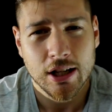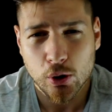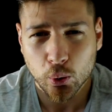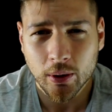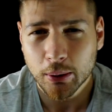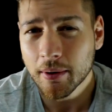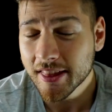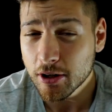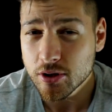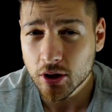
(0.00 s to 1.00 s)
So
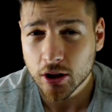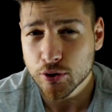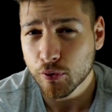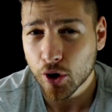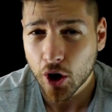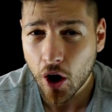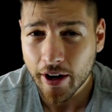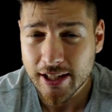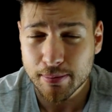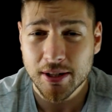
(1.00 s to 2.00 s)
$21,000 for a car,
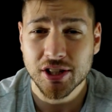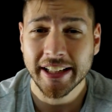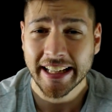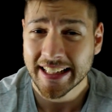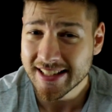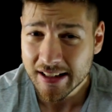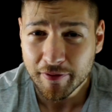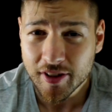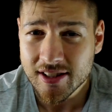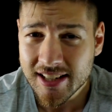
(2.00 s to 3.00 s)
especially in its
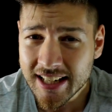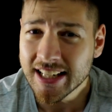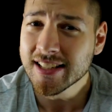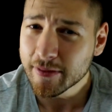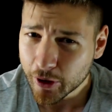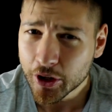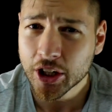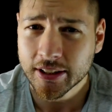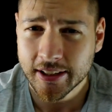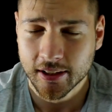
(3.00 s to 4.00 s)
infancy, is a very
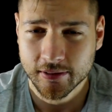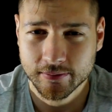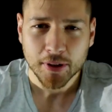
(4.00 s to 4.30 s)
good deal.